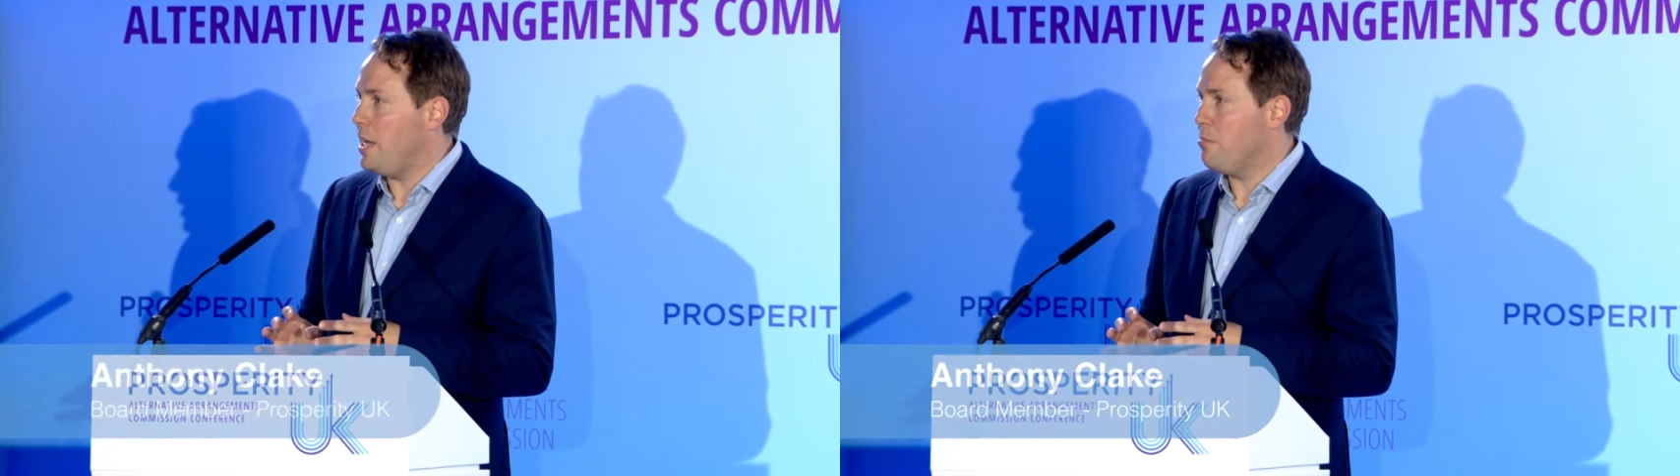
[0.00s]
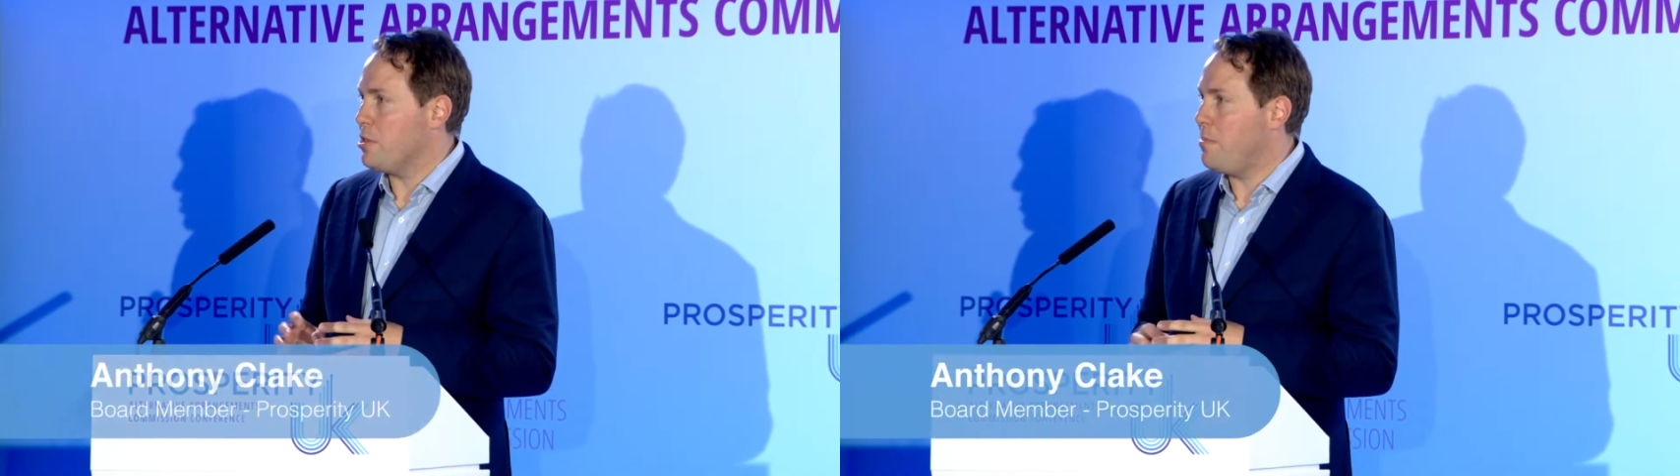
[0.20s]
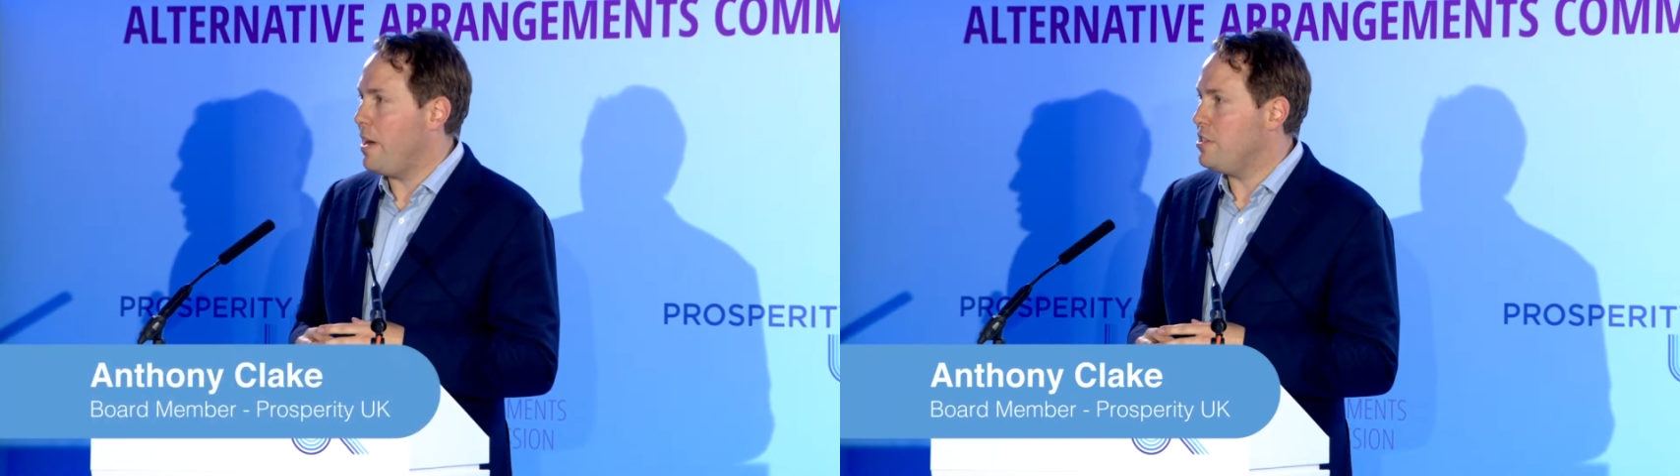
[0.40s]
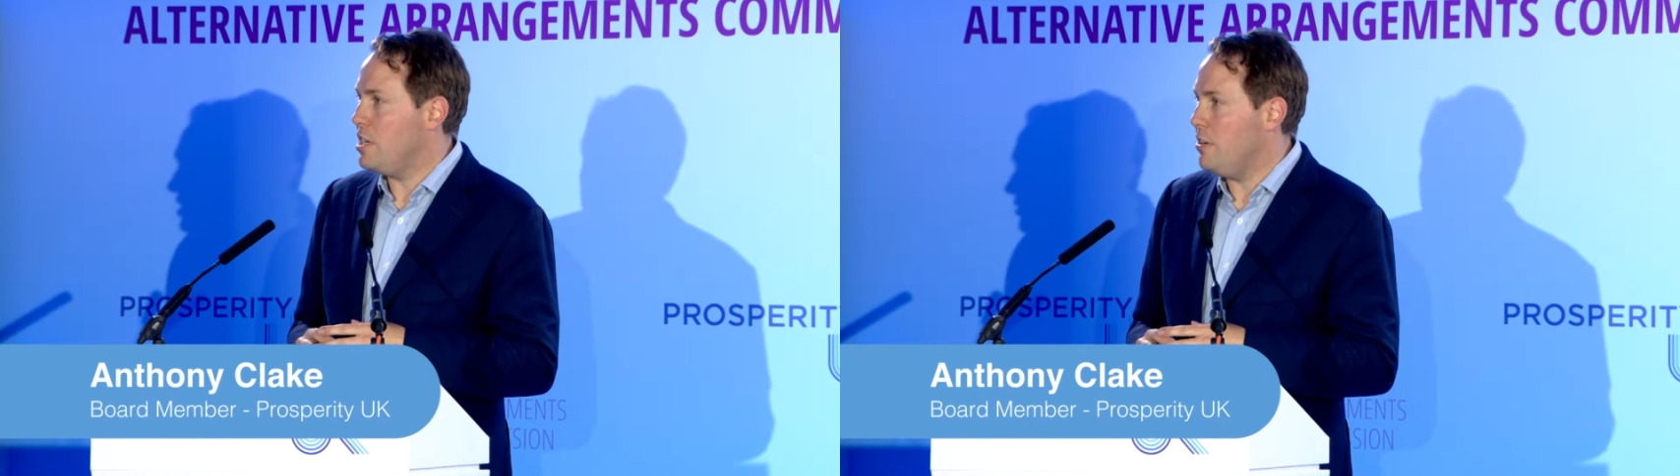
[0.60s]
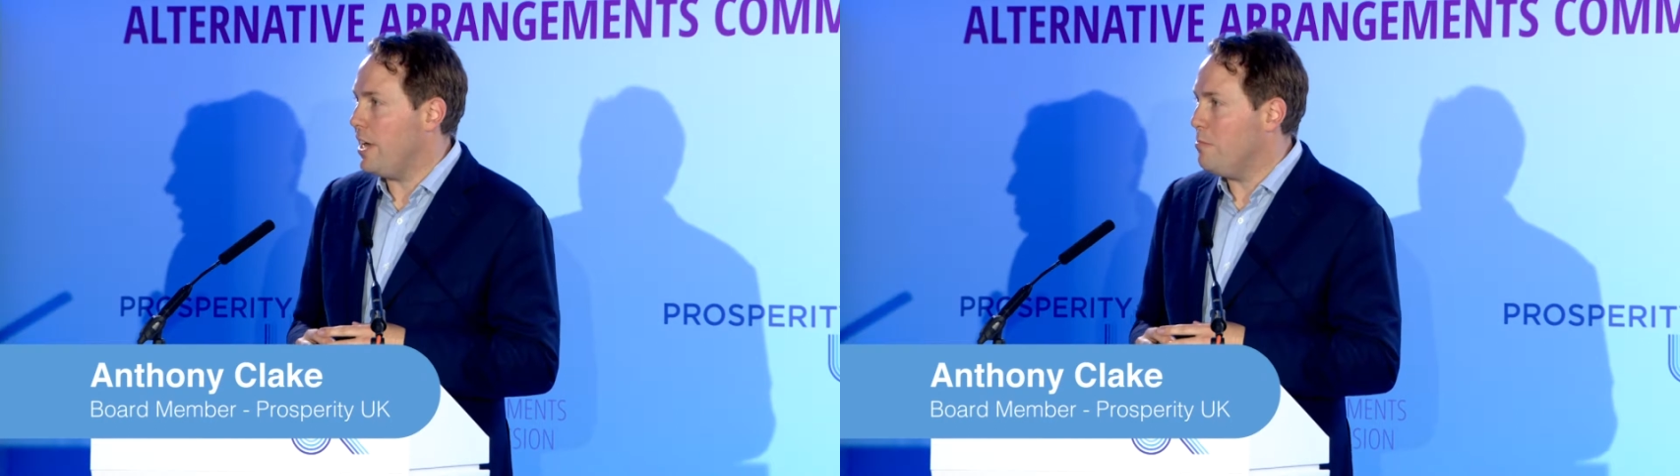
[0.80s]

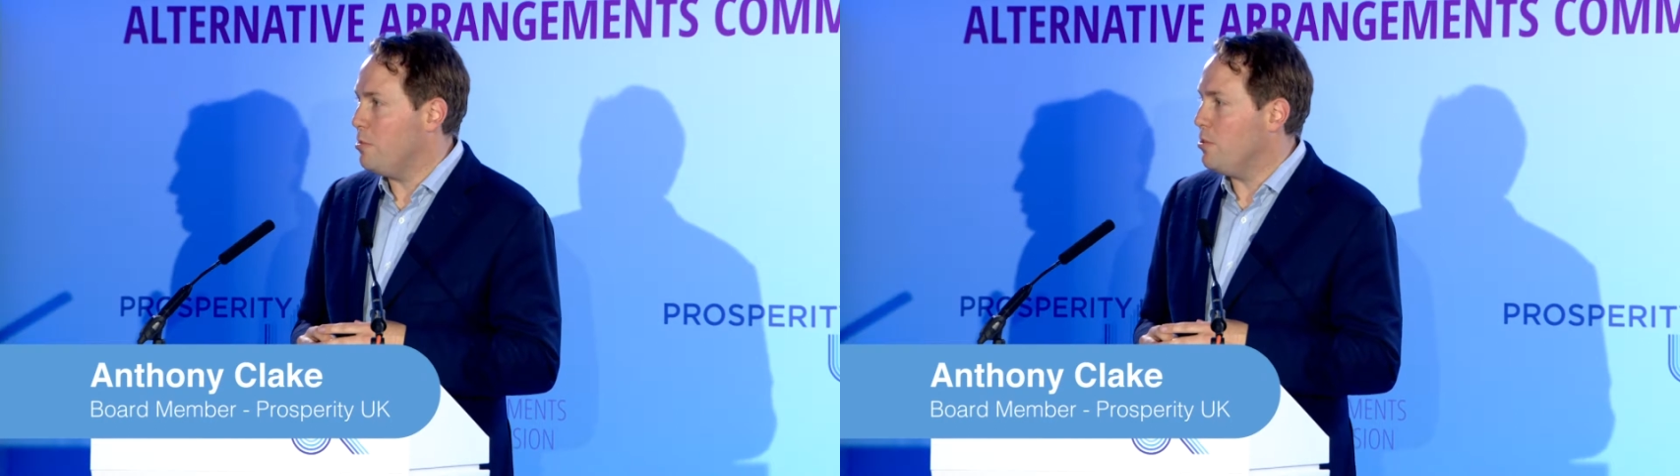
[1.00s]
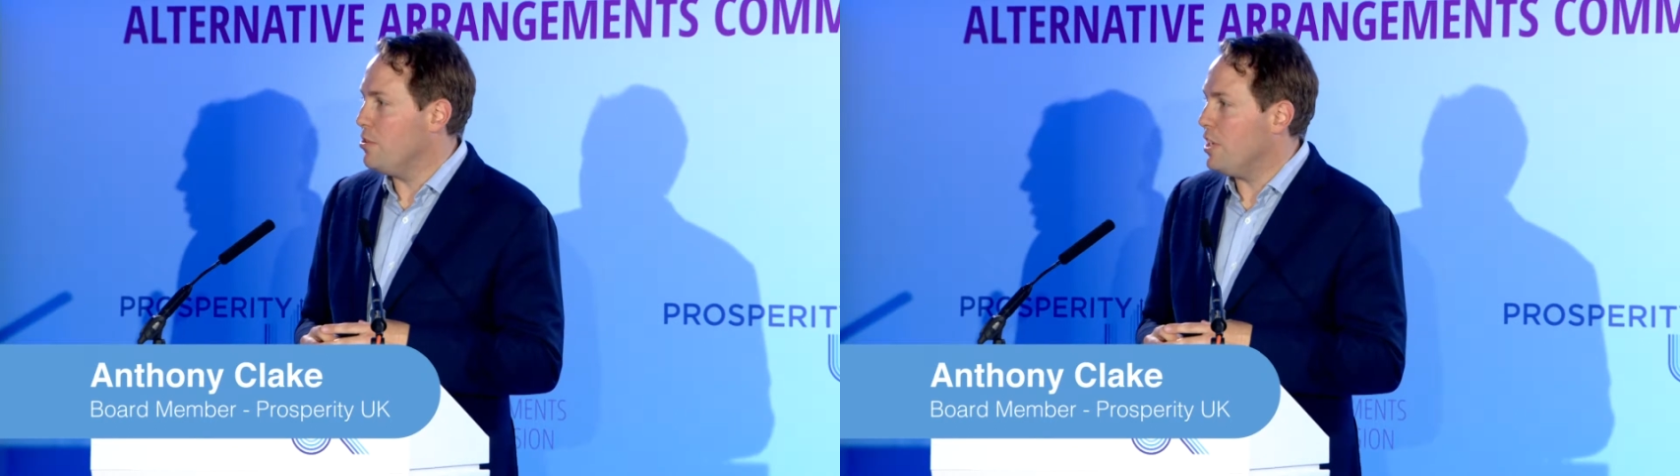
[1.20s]
Prosperity UK board